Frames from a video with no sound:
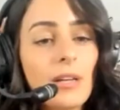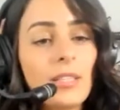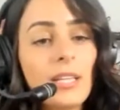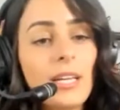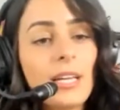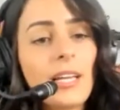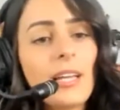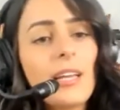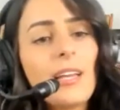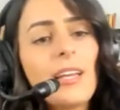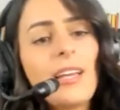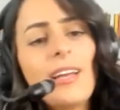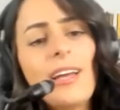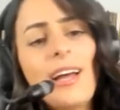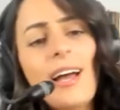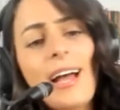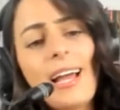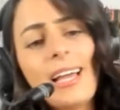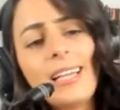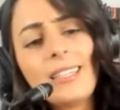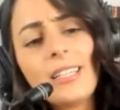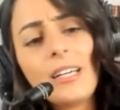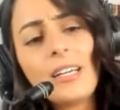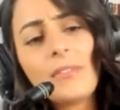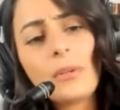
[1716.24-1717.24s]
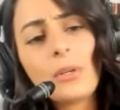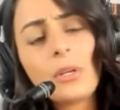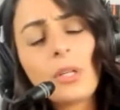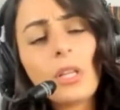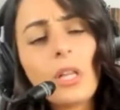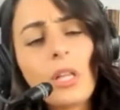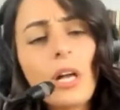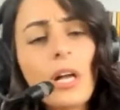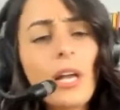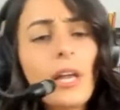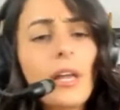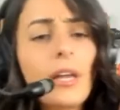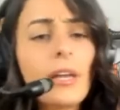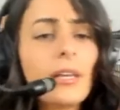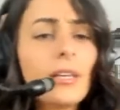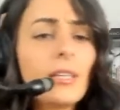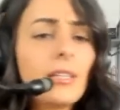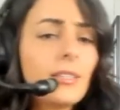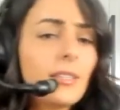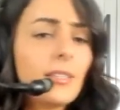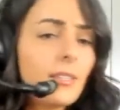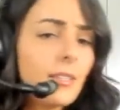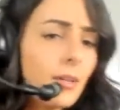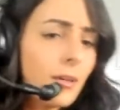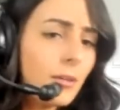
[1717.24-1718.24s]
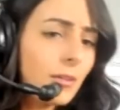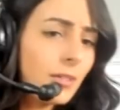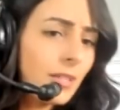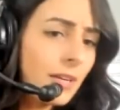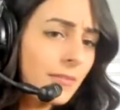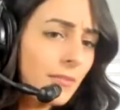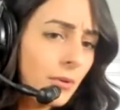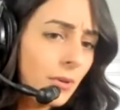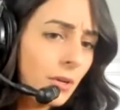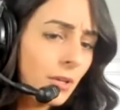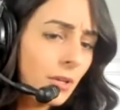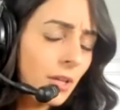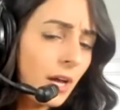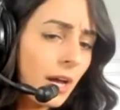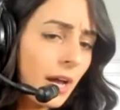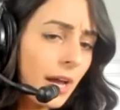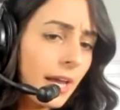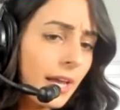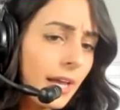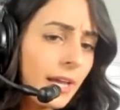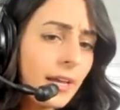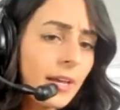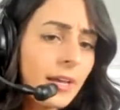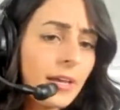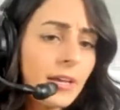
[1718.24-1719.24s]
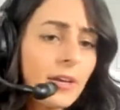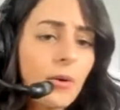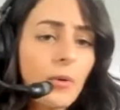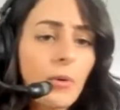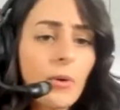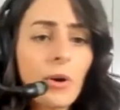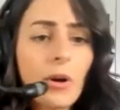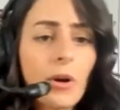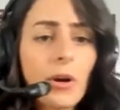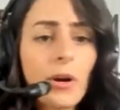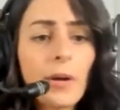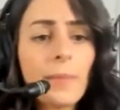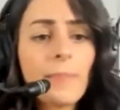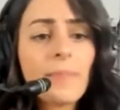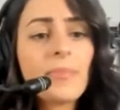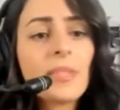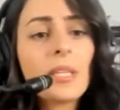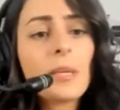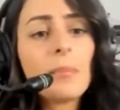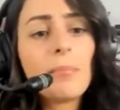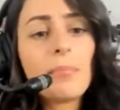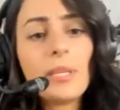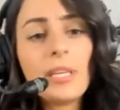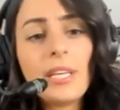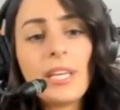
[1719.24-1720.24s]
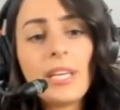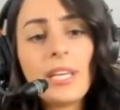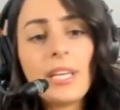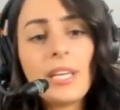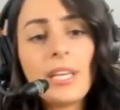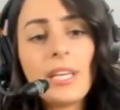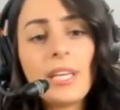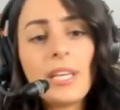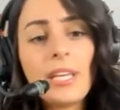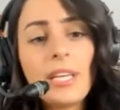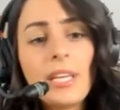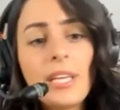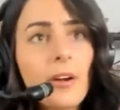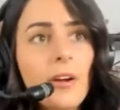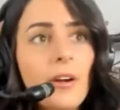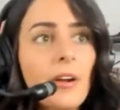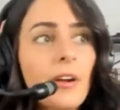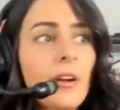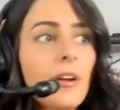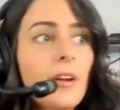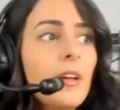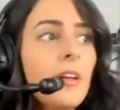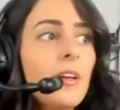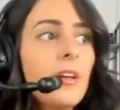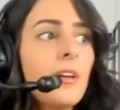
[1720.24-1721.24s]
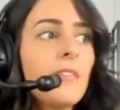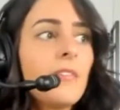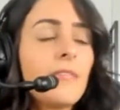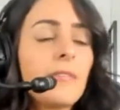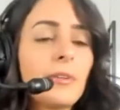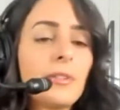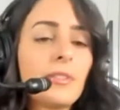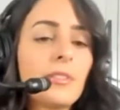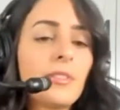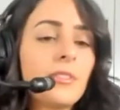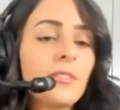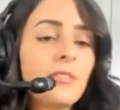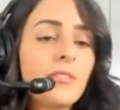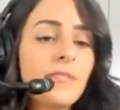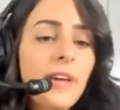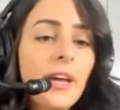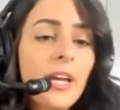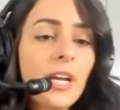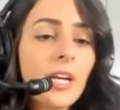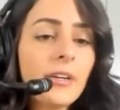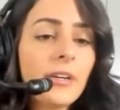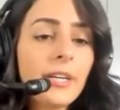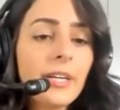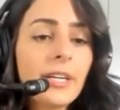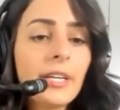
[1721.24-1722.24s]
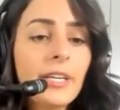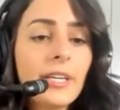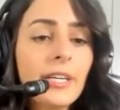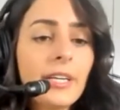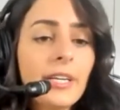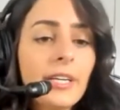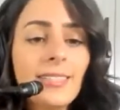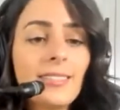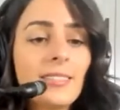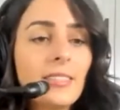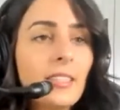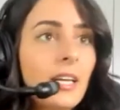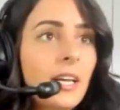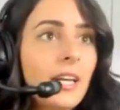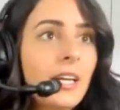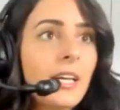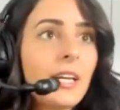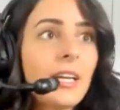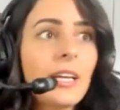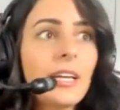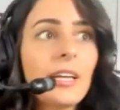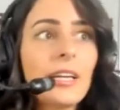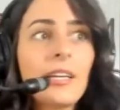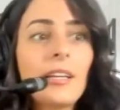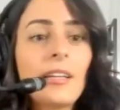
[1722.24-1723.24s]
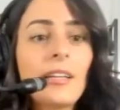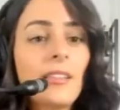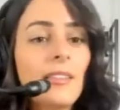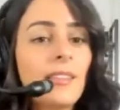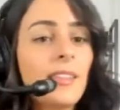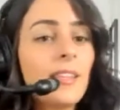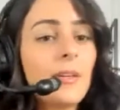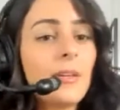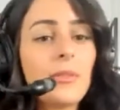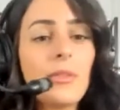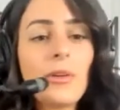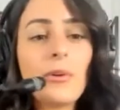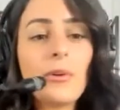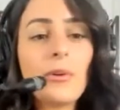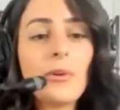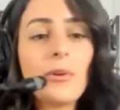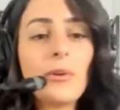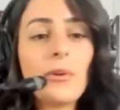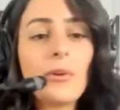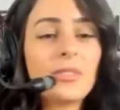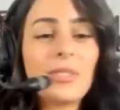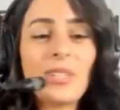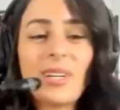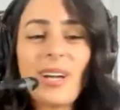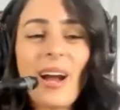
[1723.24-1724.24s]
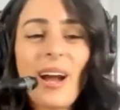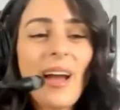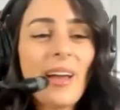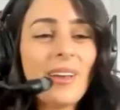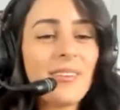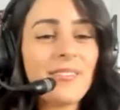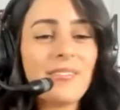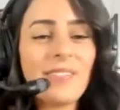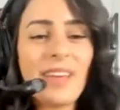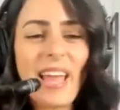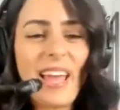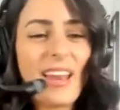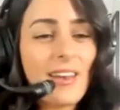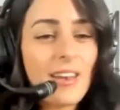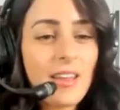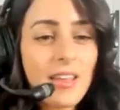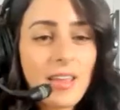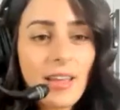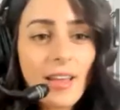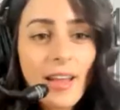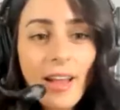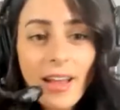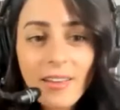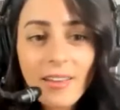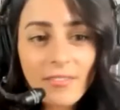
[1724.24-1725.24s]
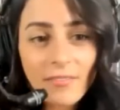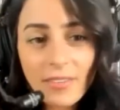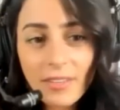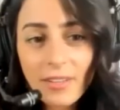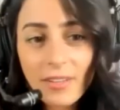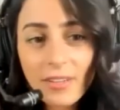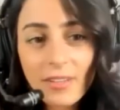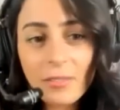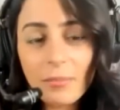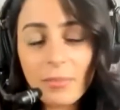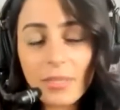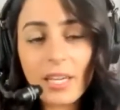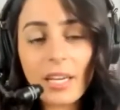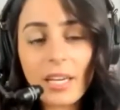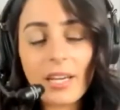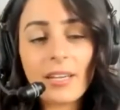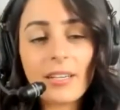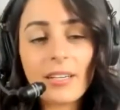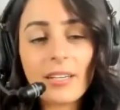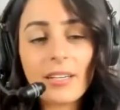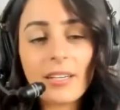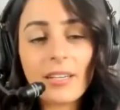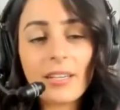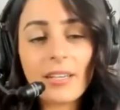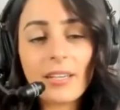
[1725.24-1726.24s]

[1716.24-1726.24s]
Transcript: like high level client, low level mm-hmm. client, or beginner versus veteran. It's like eh, th- those things are kind of ending, I feel, because